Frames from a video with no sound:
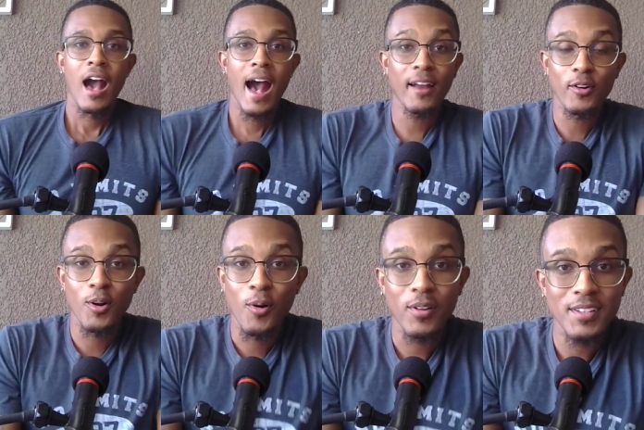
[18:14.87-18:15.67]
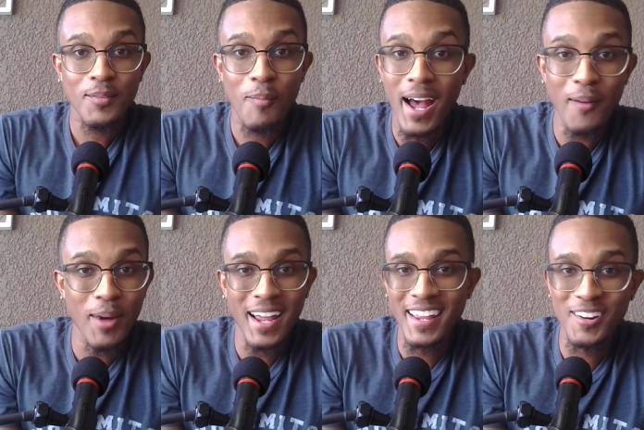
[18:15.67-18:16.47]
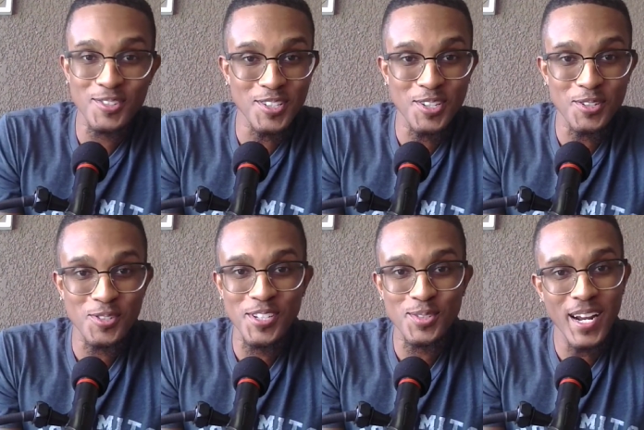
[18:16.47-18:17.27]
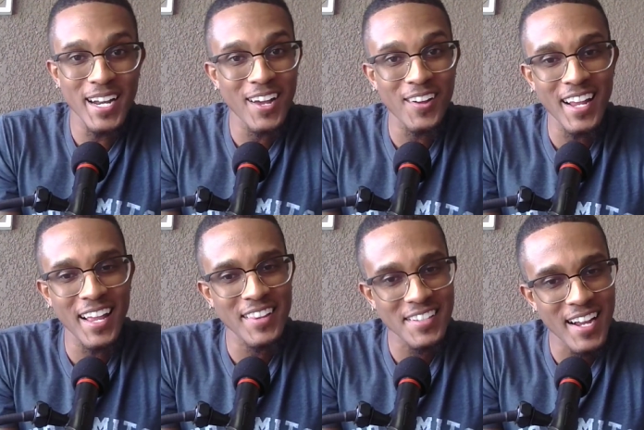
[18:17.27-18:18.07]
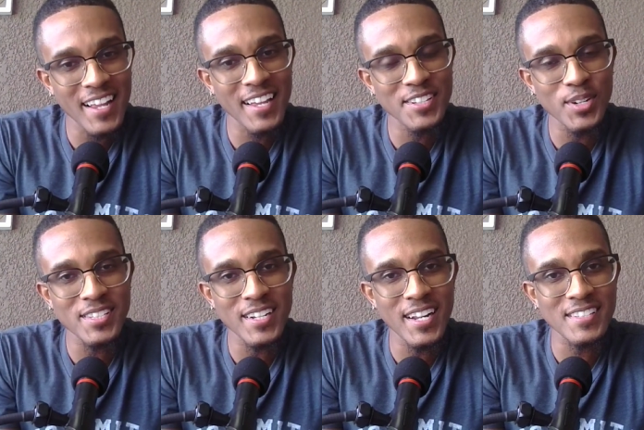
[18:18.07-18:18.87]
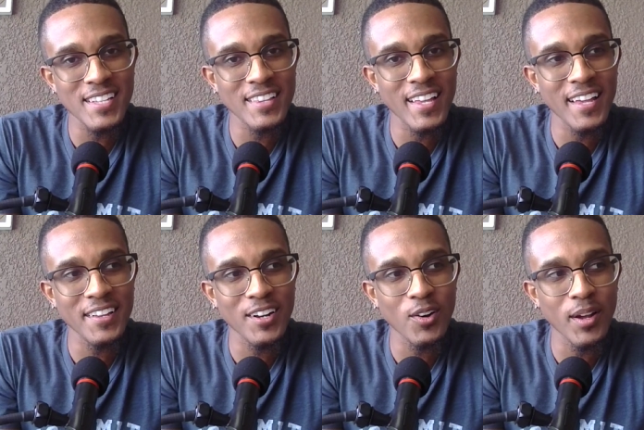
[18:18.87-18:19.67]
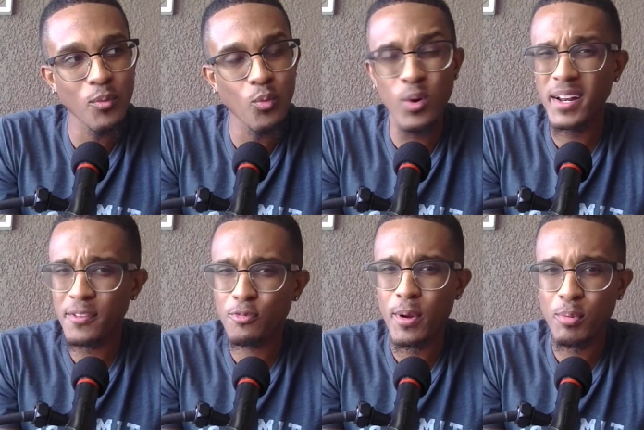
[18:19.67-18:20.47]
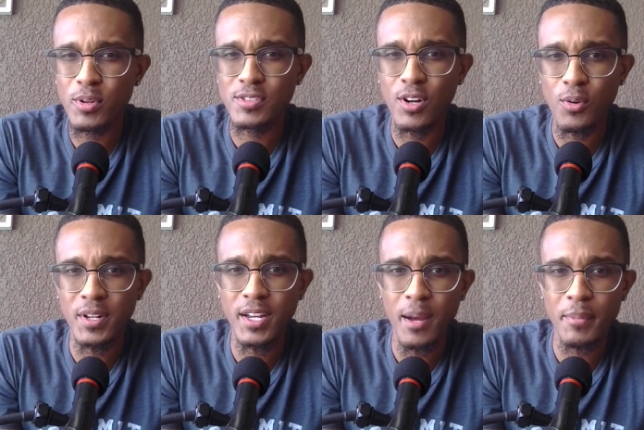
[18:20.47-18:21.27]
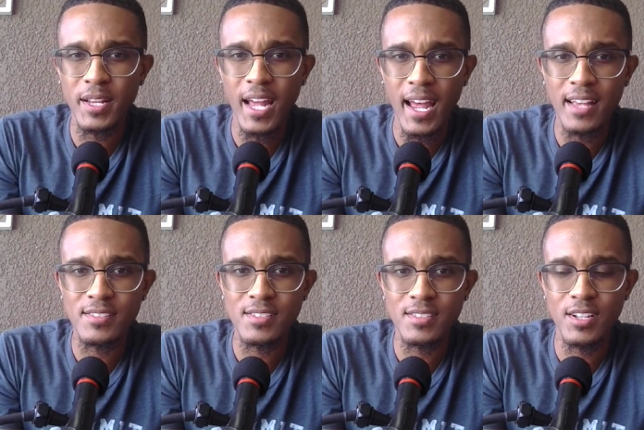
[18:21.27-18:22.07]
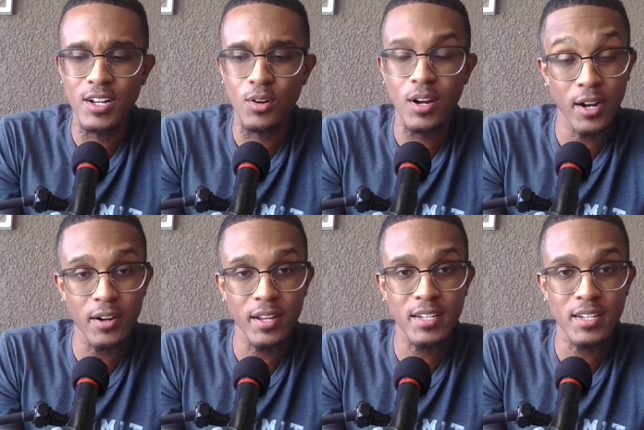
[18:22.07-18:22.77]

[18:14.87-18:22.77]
I don't know my my ears are to the streets right now, and that that's kind of interesting that he said that, you know. And what if Ripple is the only company that has you know clarity?